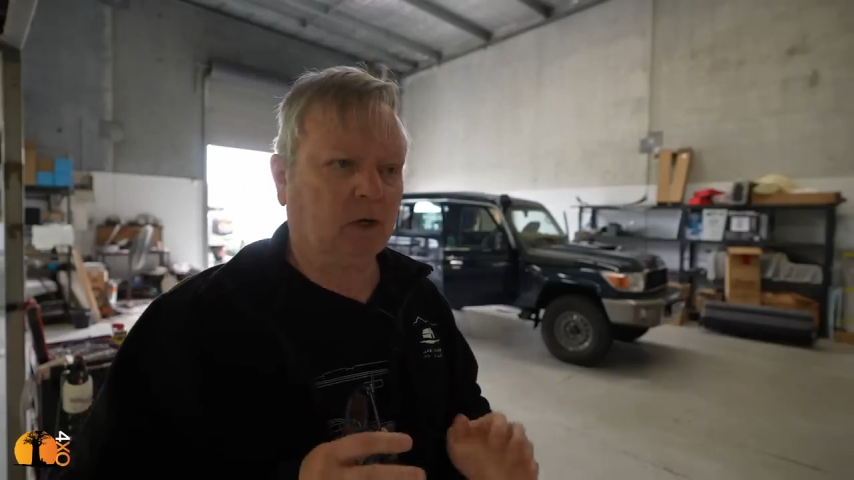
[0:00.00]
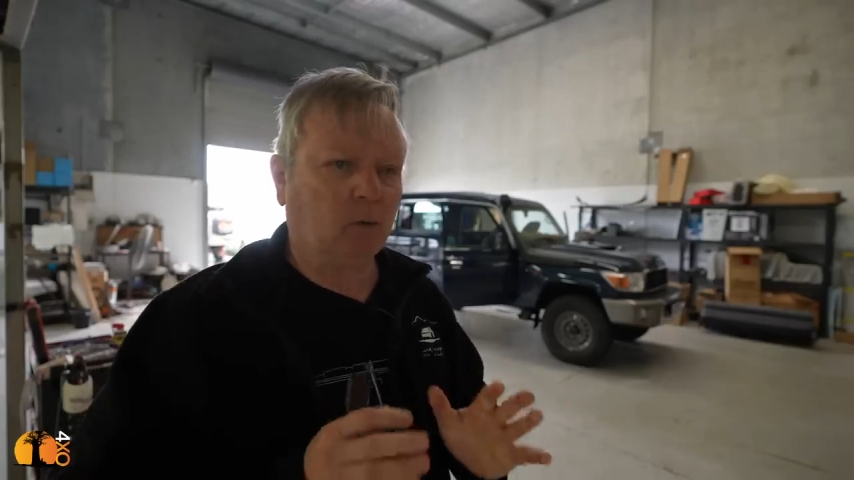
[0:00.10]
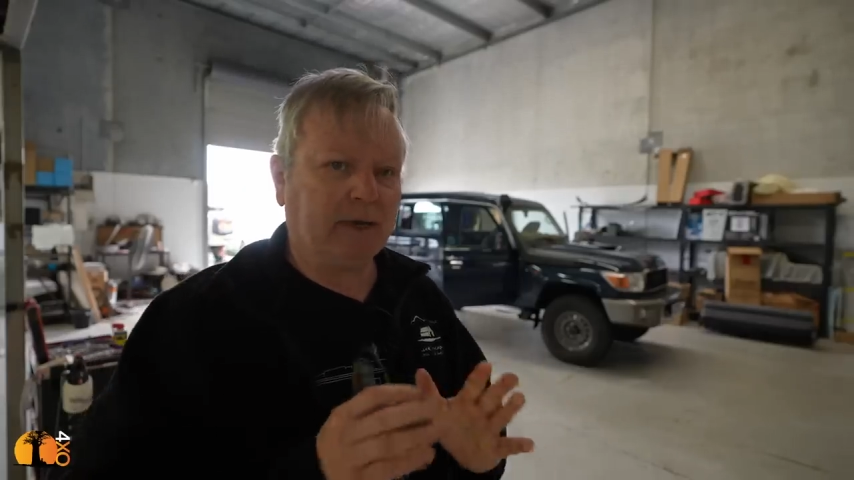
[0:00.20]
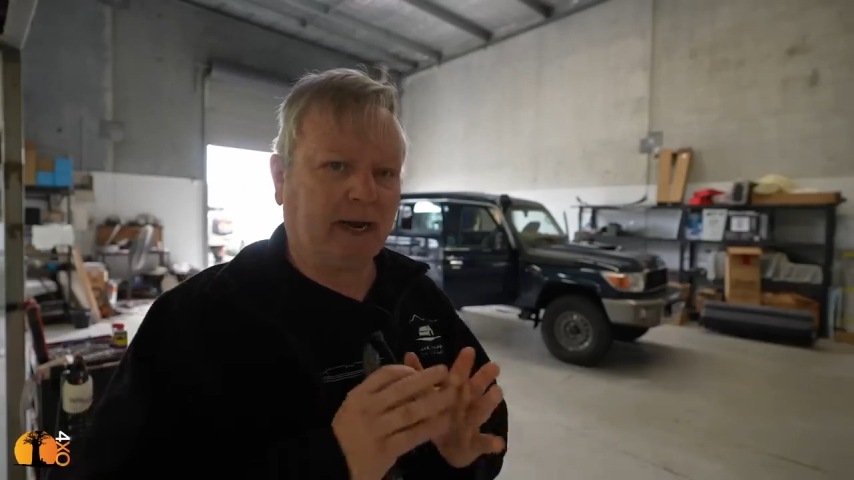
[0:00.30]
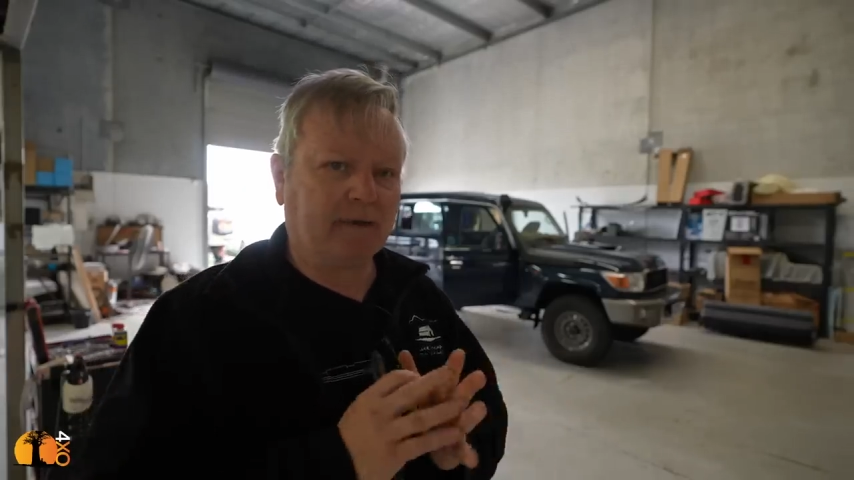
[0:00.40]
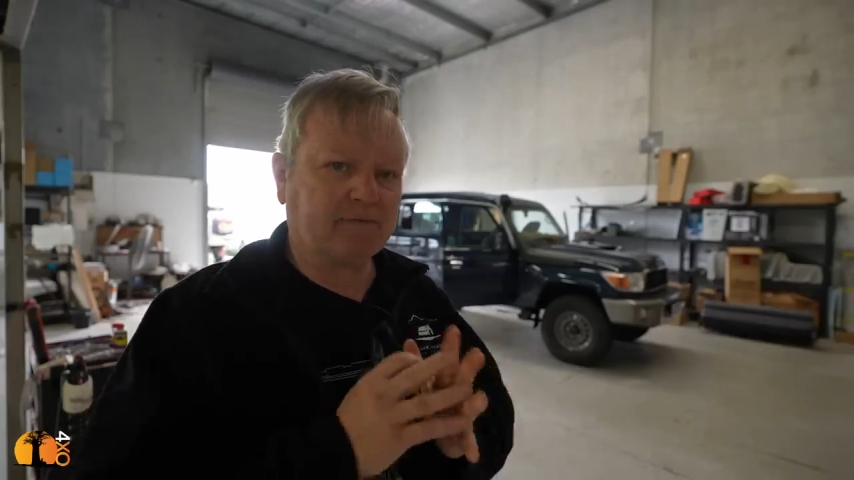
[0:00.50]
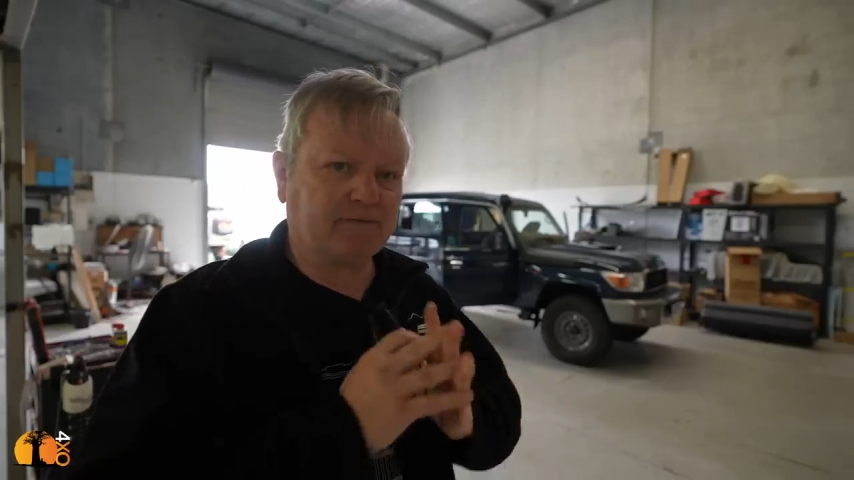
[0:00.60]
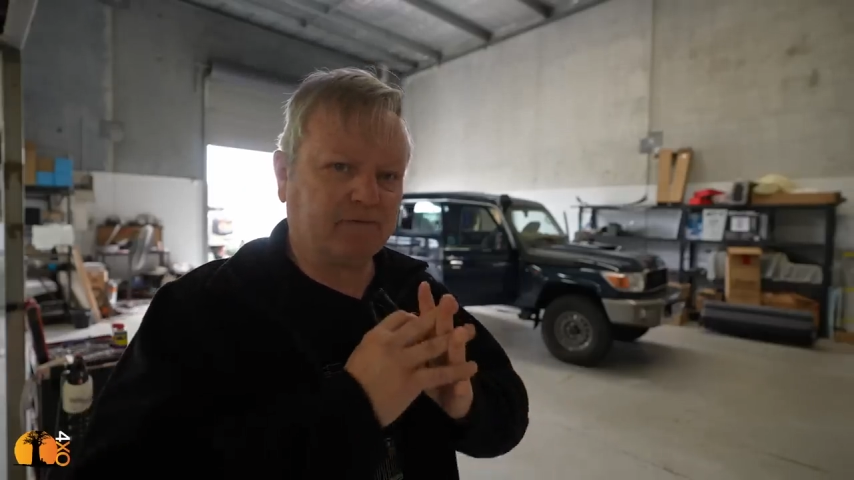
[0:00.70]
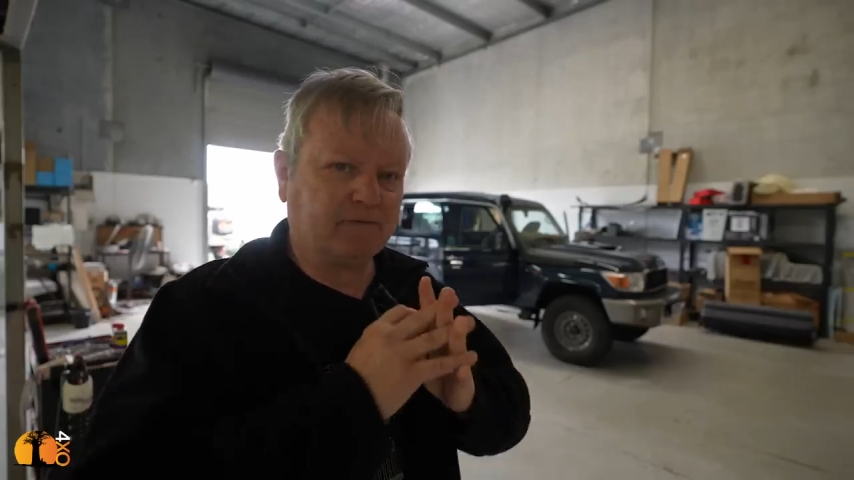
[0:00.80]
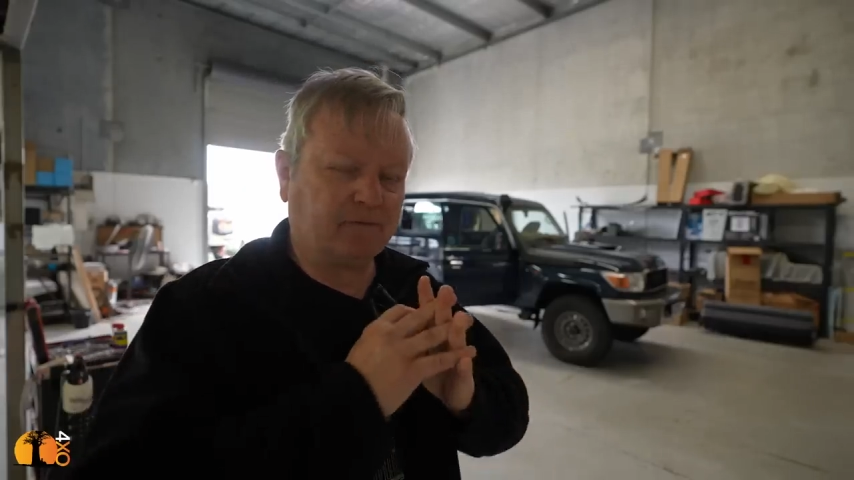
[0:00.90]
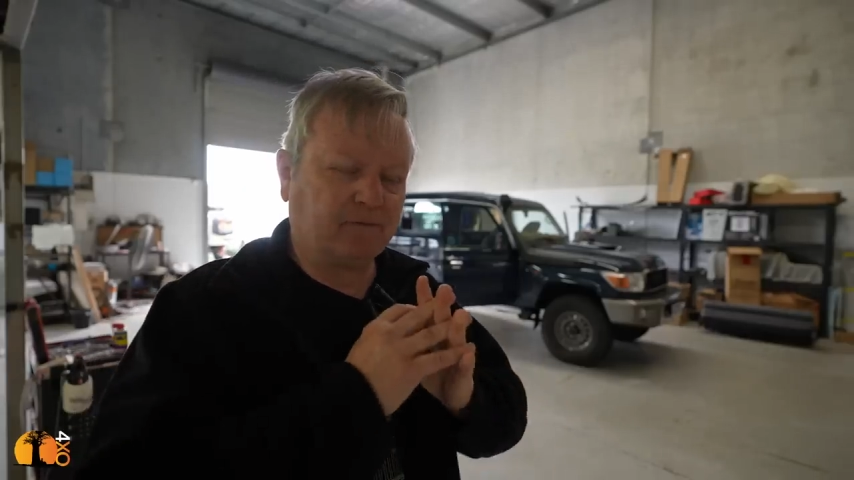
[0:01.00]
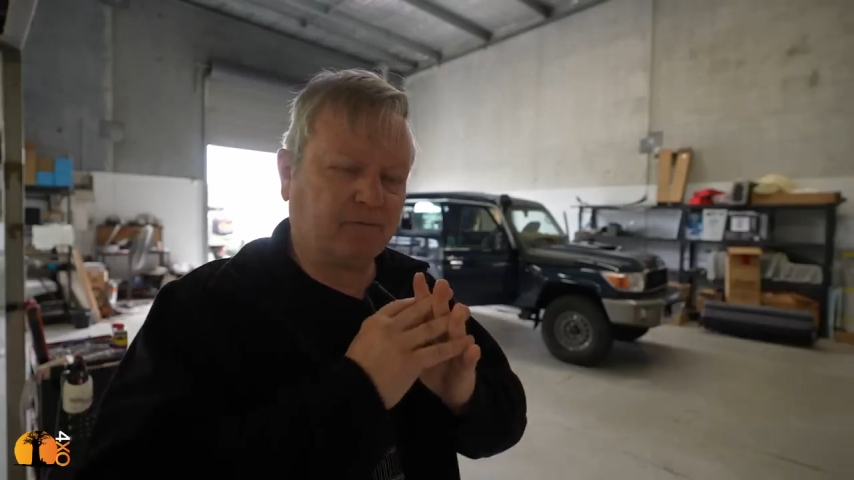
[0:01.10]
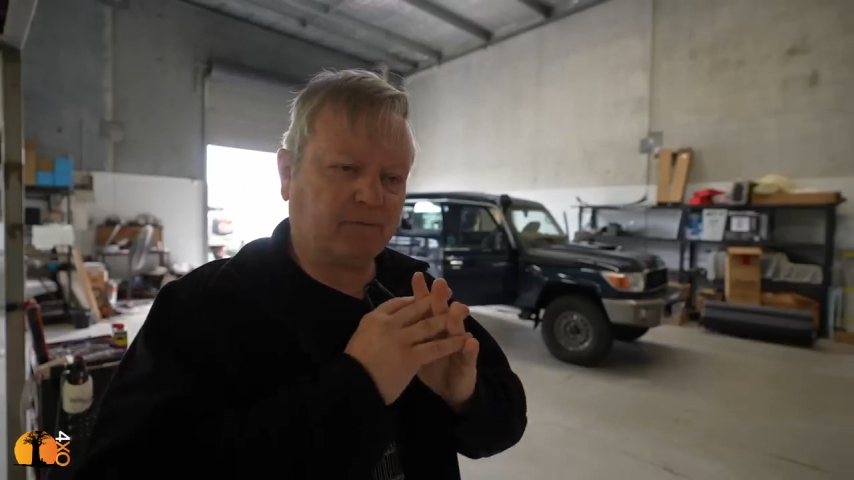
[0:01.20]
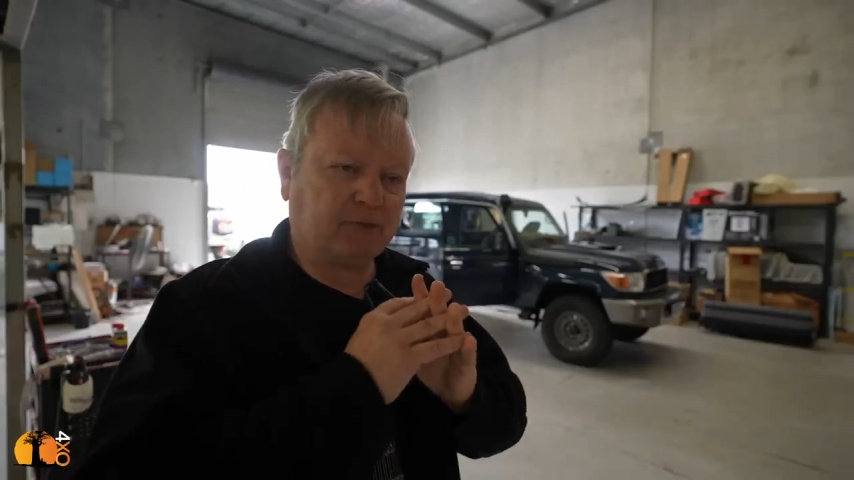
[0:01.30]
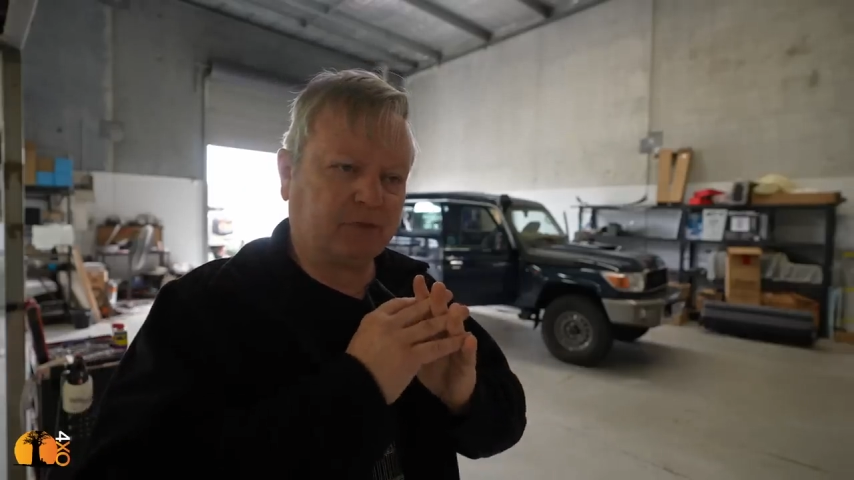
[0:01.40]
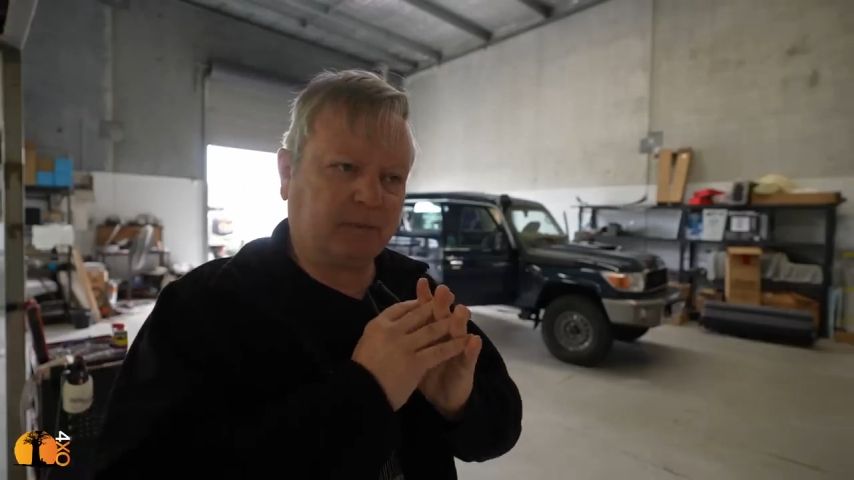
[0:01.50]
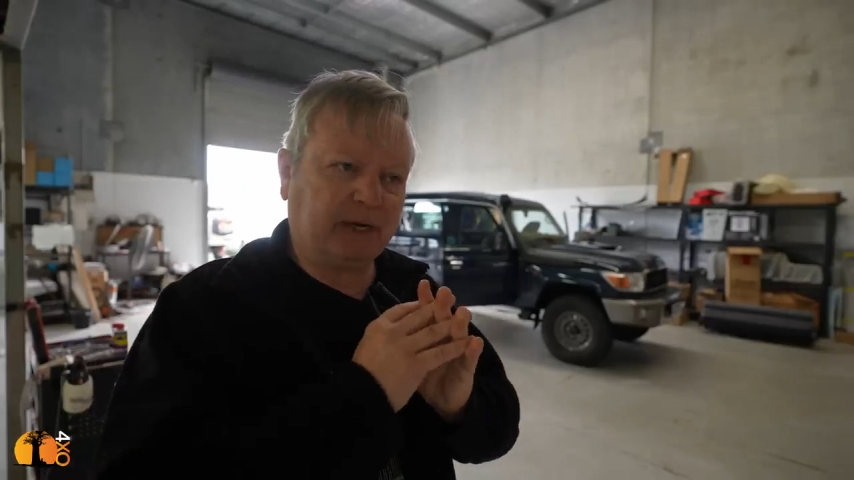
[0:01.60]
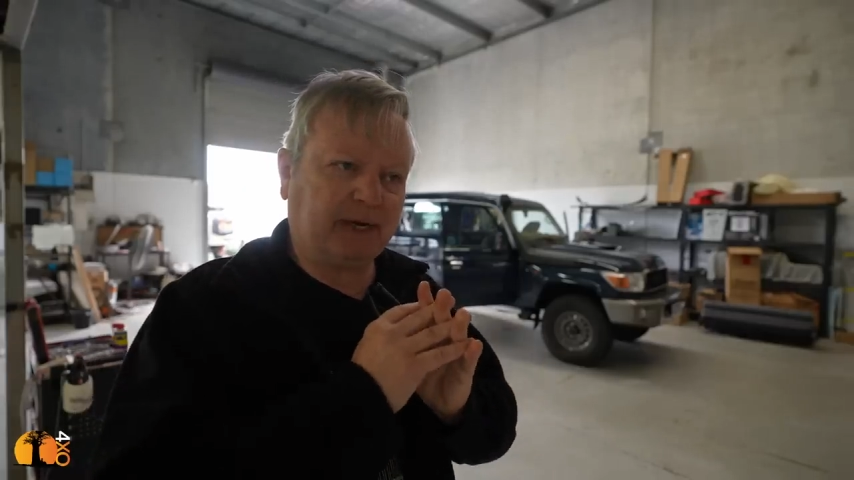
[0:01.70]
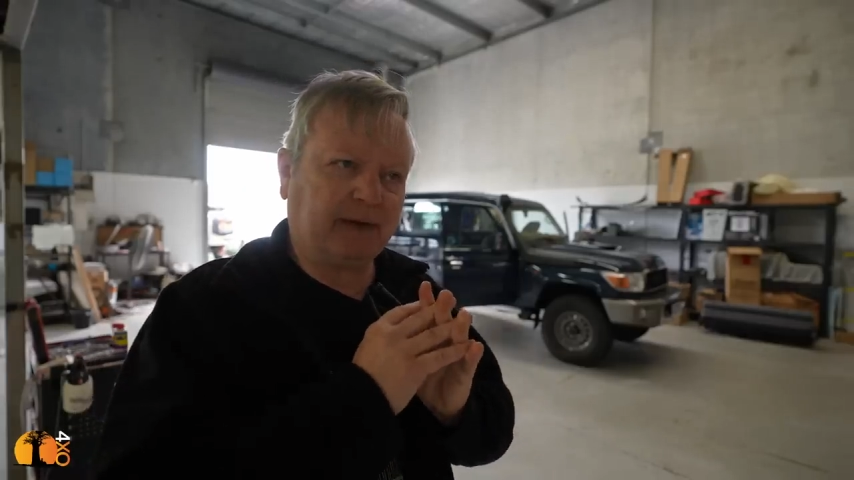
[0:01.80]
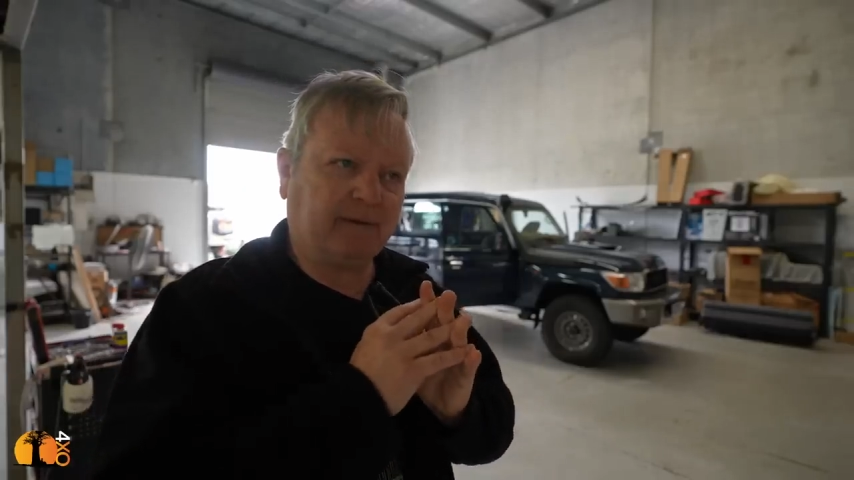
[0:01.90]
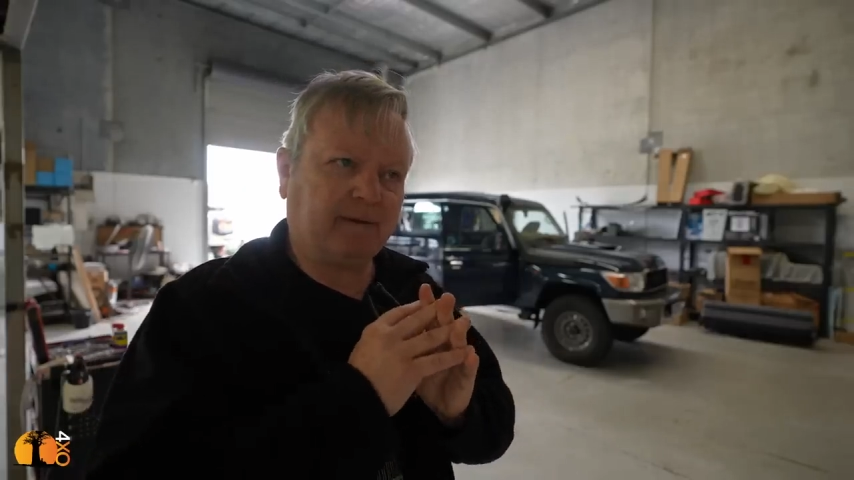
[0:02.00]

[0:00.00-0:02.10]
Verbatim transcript: We have to be